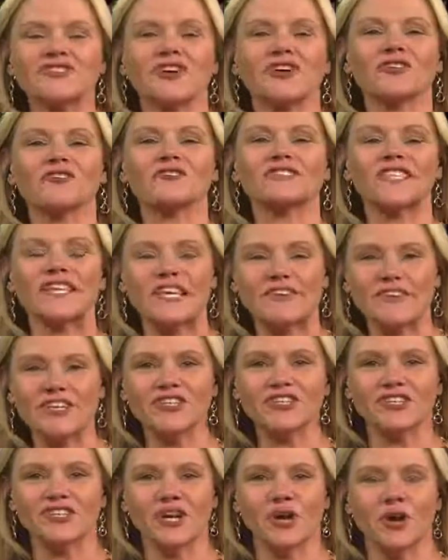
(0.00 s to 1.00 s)
Jungle
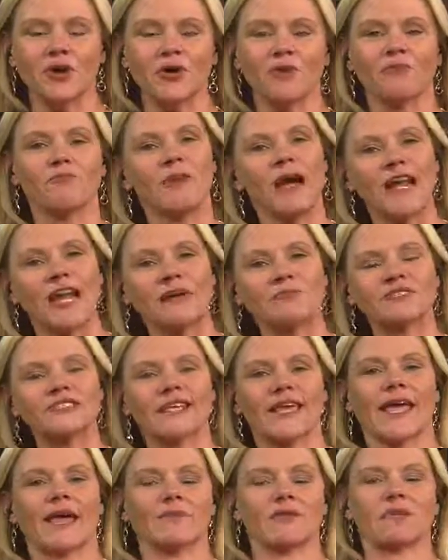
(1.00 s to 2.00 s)
TV show. My name
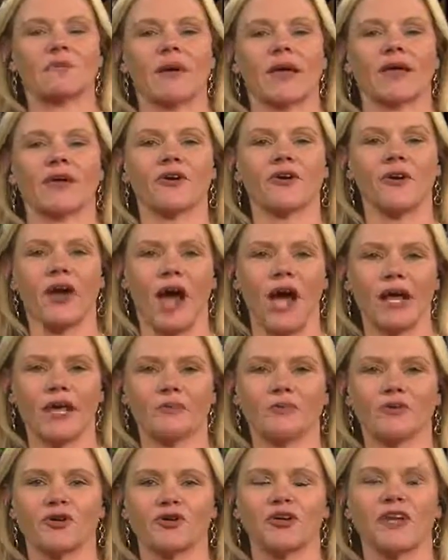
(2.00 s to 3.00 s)
is Cami Baker. I
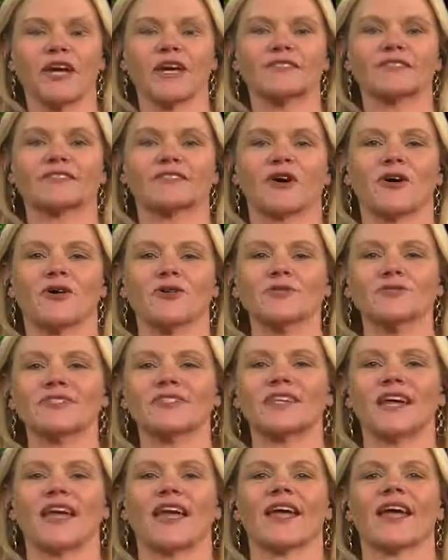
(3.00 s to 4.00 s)
am your guest
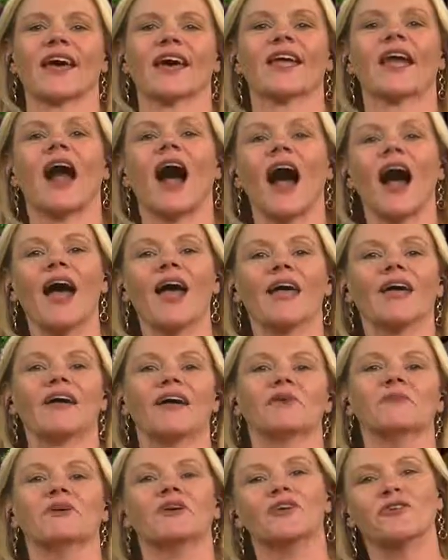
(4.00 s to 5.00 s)
host, and
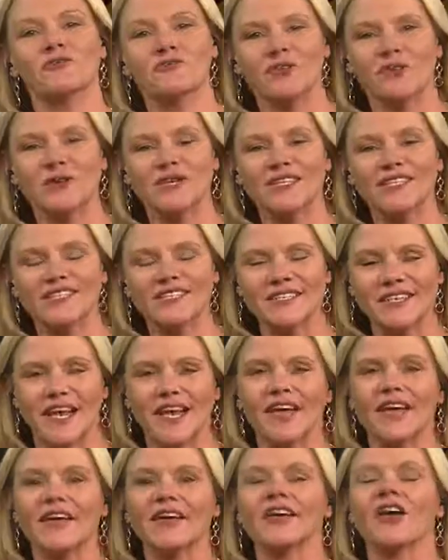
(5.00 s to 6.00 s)
I am interviewing
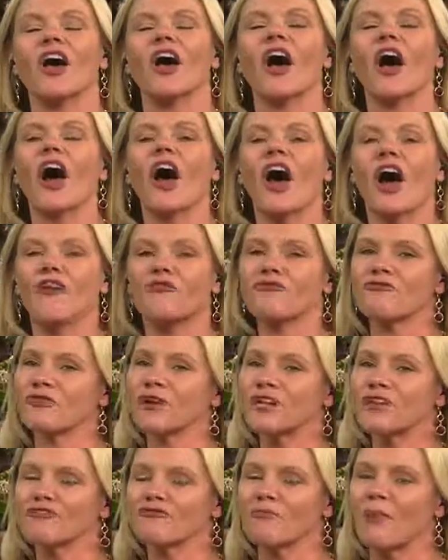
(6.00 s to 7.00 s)
today a
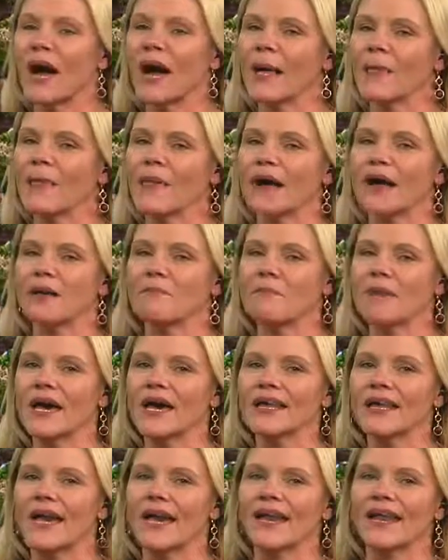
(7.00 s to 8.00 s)
friend of mine that I
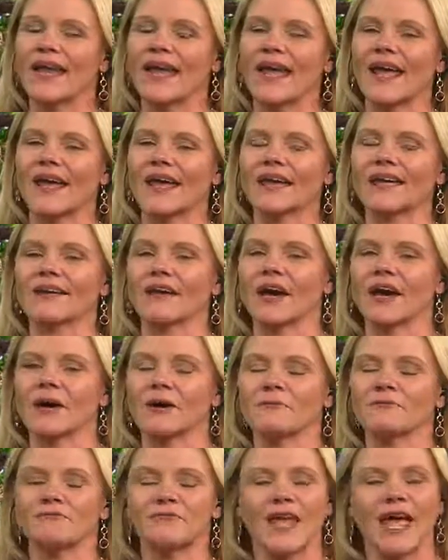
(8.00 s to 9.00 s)
met at a
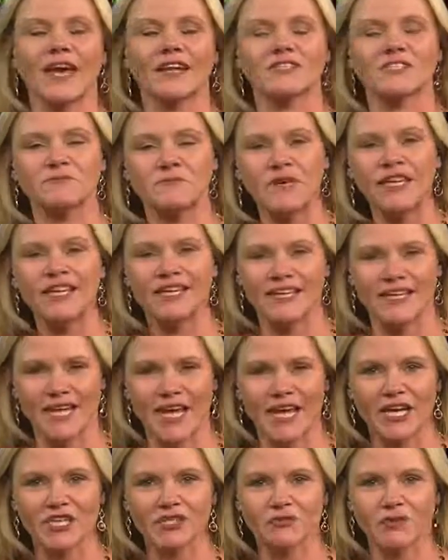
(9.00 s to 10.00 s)
um, at a speaking
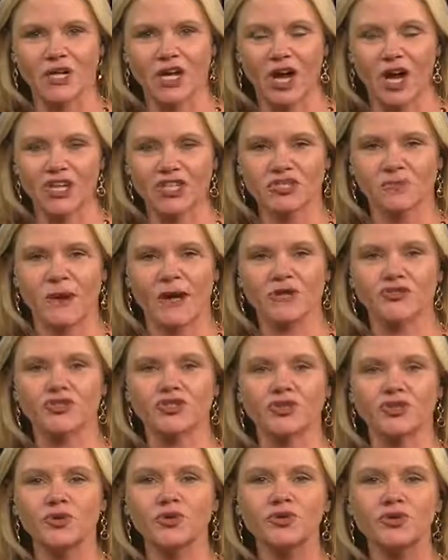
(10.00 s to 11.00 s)
engagement. Gosh, about
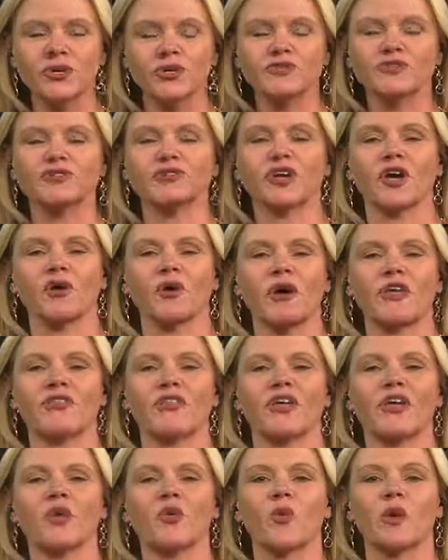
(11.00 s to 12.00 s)
two years ago, I
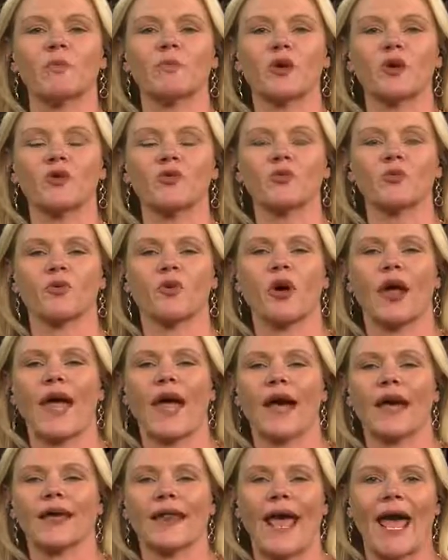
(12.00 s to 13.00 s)
think we both were
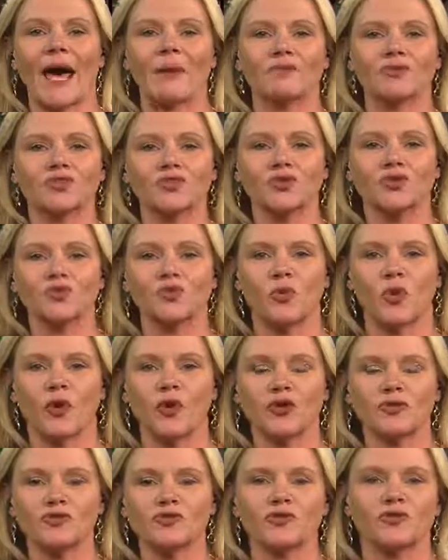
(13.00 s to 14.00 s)
at Habitude
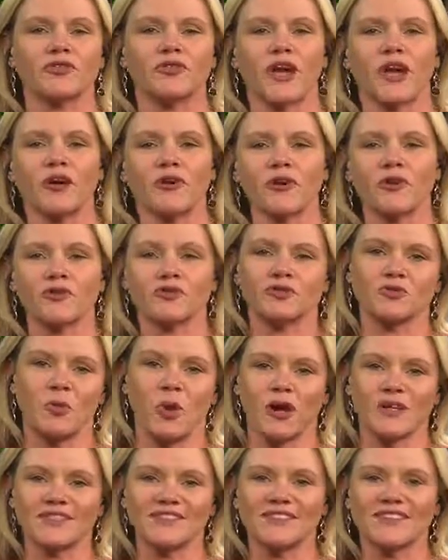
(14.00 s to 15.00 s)
Warriors with Eric
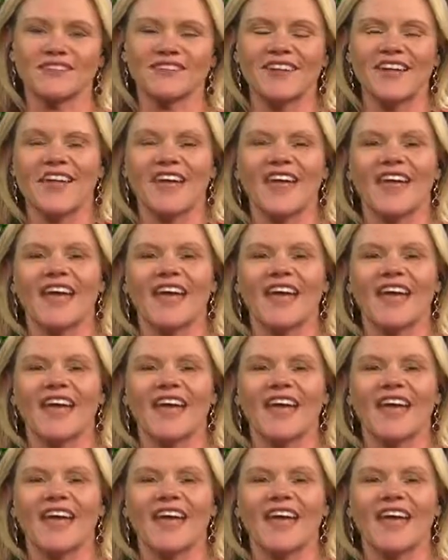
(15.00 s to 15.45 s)
Swanson,